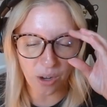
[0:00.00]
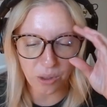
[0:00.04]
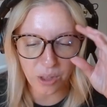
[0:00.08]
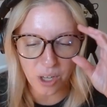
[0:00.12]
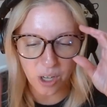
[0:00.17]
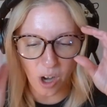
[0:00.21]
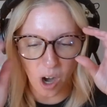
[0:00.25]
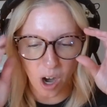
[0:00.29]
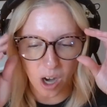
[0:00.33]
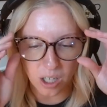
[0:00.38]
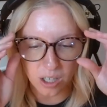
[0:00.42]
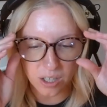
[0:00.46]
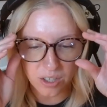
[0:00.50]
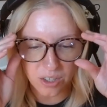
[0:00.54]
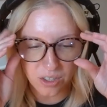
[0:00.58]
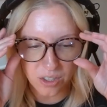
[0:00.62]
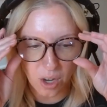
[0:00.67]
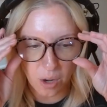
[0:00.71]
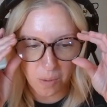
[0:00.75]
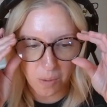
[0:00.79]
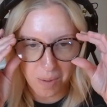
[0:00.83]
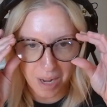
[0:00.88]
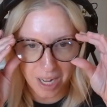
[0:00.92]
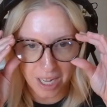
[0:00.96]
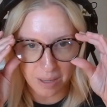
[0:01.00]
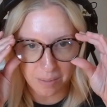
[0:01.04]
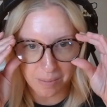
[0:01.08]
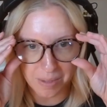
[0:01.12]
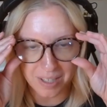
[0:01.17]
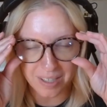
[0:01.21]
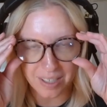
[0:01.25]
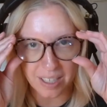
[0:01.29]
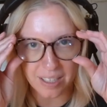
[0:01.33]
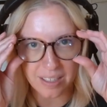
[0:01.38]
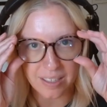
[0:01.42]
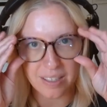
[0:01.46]
there are so many
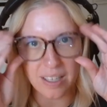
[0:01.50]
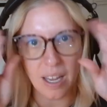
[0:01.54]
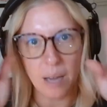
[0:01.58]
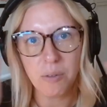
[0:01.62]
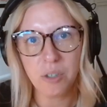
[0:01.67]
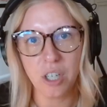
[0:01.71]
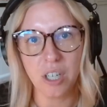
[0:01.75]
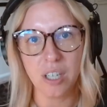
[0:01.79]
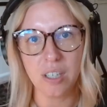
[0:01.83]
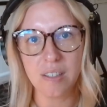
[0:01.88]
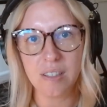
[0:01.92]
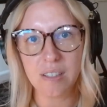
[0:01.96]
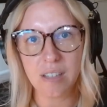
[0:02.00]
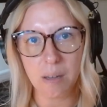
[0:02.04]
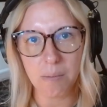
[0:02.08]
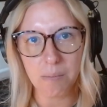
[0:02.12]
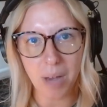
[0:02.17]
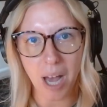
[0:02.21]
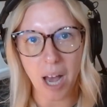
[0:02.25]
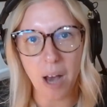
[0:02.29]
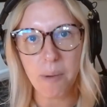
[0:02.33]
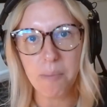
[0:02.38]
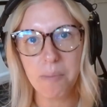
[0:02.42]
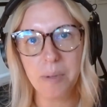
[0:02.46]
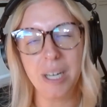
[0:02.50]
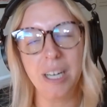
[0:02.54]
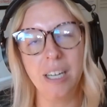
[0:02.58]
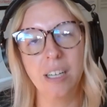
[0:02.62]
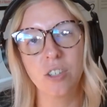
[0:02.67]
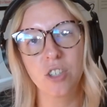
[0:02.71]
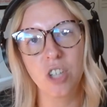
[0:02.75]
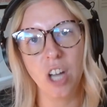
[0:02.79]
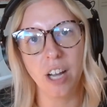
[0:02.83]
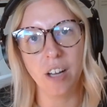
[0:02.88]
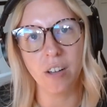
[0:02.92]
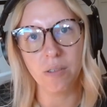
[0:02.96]
misconceptions about being
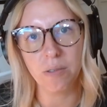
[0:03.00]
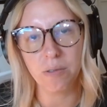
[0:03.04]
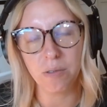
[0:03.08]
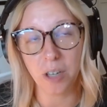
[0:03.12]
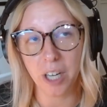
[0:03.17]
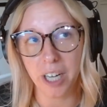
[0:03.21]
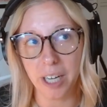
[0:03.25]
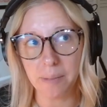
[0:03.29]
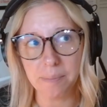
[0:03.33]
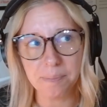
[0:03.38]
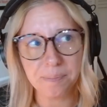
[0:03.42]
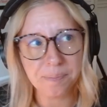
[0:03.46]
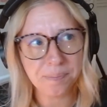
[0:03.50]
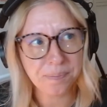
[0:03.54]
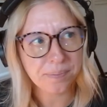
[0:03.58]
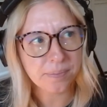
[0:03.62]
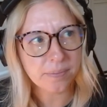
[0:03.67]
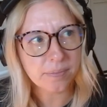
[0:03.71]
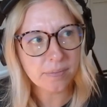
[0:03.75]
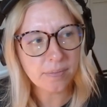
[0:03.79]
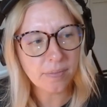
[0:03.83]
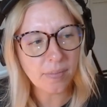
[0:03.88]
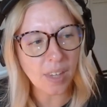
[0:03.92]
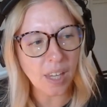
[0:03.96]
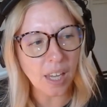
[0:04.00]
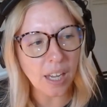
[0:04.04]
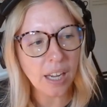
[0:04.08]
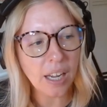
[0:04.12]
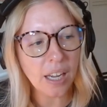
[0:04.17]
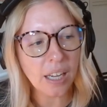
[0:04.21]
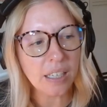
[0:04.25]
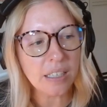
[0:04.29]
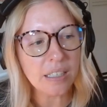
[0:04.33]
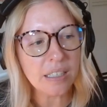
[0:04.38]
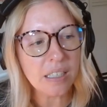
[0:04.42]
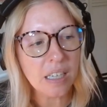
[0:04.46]
child-free
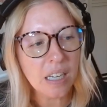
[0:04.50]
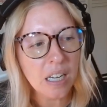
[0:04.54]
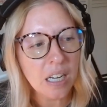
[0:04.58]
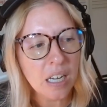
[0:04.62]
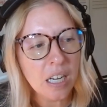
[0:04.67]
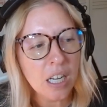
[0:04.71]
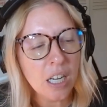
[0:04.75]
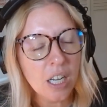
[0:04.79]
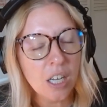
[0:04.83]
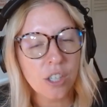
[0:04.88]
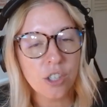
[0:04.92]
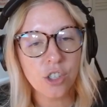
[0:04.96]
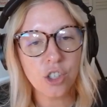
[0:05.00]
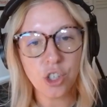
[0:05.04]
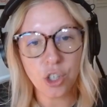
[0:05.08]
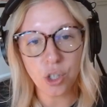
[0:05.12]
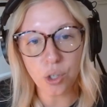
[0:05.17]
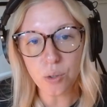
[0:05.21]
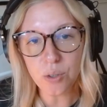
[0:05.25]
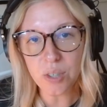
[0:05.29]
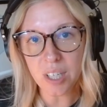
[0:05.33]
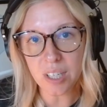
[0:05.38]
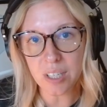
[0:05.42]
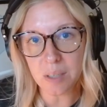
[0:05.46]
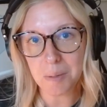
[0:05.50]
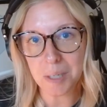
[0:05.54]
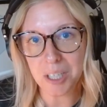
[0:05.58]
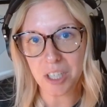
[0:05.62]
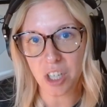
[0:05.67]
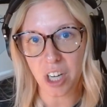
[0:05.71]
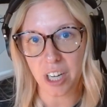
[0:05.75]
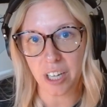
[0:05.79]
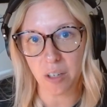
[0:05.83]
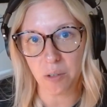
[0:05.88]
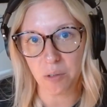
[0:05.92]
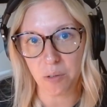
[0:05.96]
and choosing to be
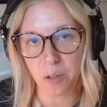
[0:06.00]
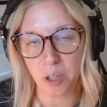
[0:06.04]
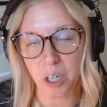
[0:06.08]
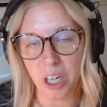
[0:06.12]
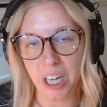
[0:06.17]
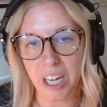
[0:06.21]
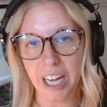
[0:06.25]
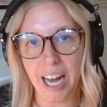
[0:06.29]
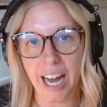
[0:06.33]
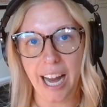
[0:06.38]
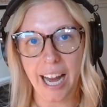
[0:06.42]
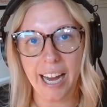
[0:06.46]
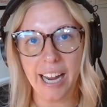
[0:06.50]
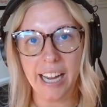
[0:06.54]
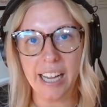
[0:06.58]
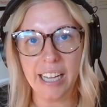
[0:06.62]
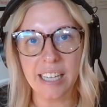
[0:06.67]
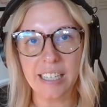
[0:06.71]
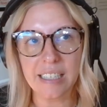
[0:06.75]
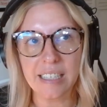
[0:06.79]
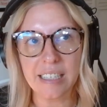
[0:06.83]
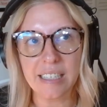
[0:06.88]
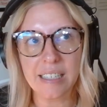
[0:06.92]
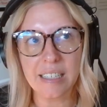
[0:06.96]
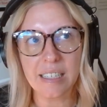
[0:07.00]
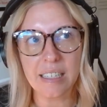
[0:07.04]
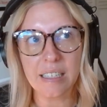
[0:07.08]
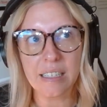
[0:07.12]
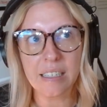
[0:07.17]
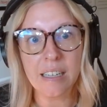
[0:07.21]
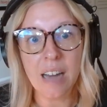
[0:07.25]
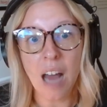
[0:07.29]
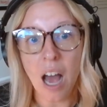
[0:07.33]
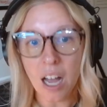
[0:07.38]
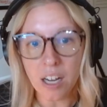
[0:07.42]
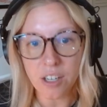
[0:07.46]
child-free and
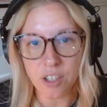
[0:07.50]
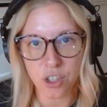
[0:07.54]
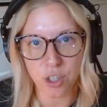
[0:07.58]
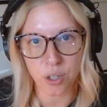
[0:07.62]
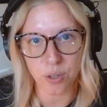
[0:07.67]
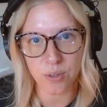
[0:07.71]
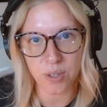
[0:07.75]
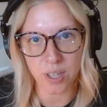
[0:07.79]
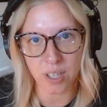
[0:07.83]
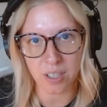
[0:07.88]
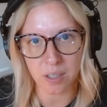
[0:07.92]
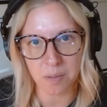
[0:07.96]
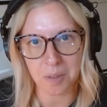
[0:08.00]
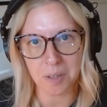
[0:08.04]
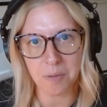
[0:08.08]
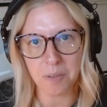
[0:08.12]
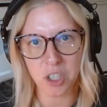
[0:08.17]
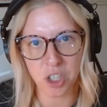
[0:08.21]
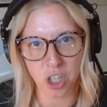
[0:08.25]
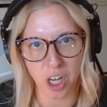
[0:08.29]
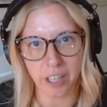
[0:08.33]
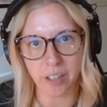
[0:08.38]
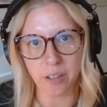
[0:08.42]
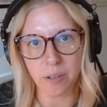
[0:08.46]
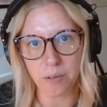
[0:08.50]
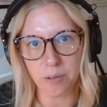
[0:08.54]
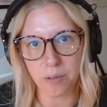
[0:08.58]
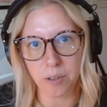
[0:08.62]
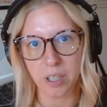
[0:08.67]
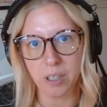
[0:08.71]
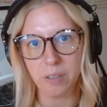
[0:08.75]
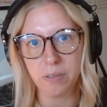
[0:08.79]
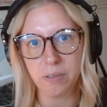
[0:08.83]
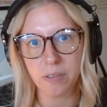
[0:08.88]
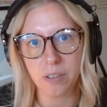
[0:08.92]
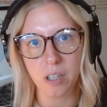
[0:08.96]
not choosing to be
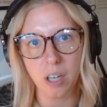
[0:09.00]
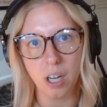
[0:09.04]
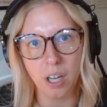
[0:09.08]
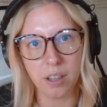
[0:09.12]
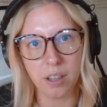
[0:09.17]
child-free for